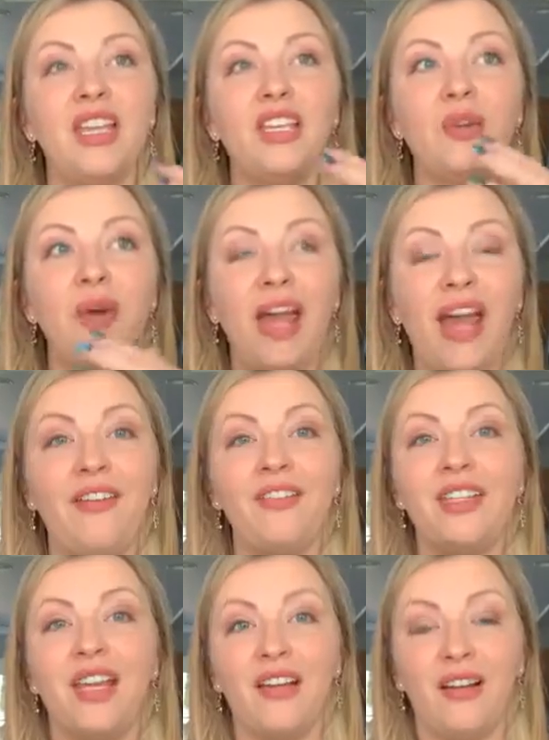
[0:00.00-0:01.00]
you have
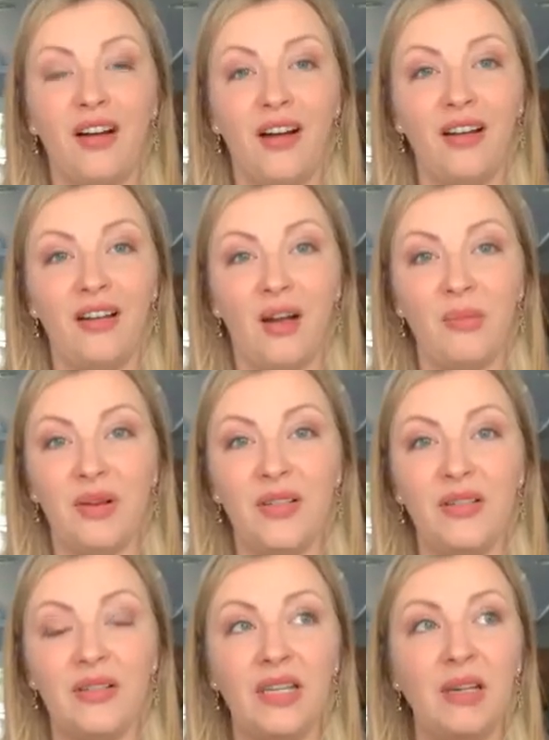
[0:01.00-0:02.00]
to get caught up
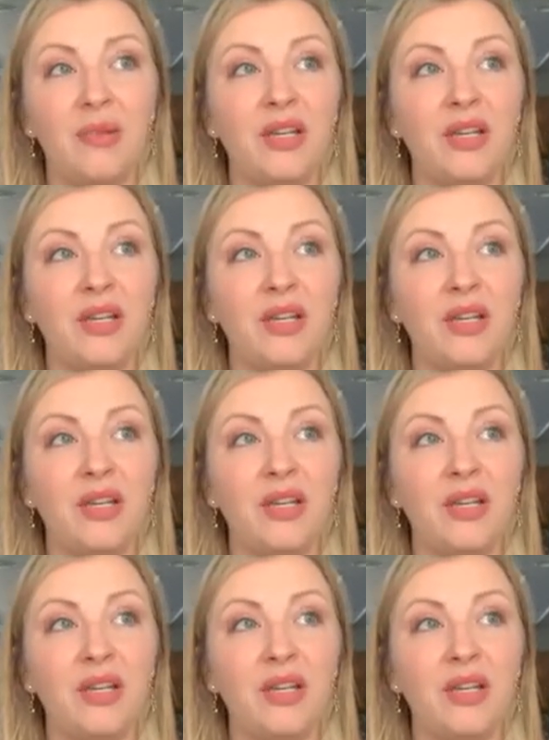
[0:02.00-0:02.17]
on sleep.